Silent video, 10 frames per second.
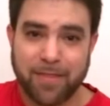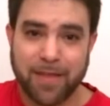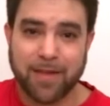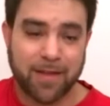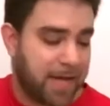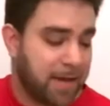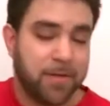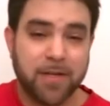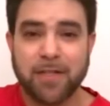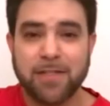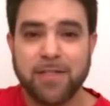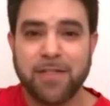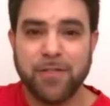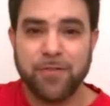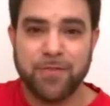thing. I'm not going
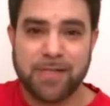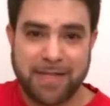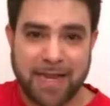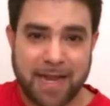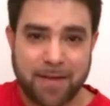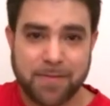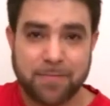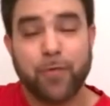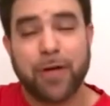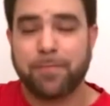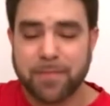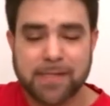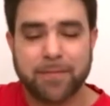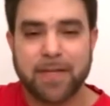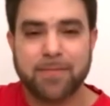to use tabs. Well,
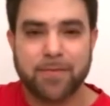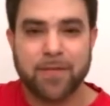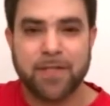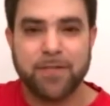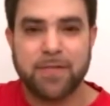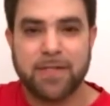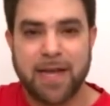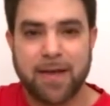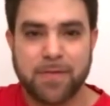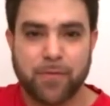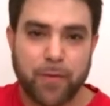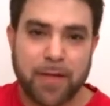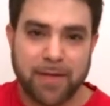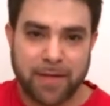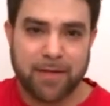sometimes I'm going to use tabs
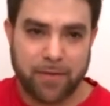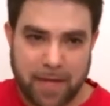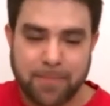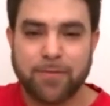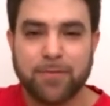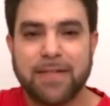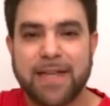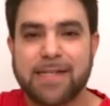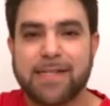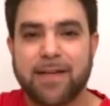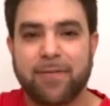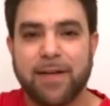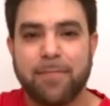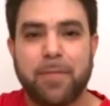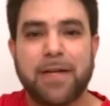when absolutely
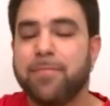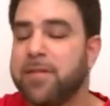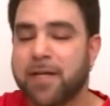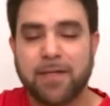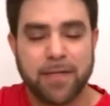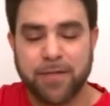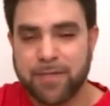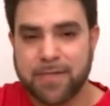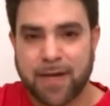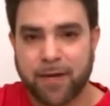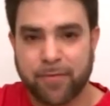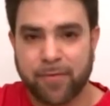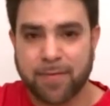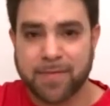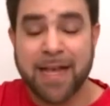necessary, but I'm not gonna use
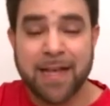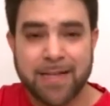diagrams.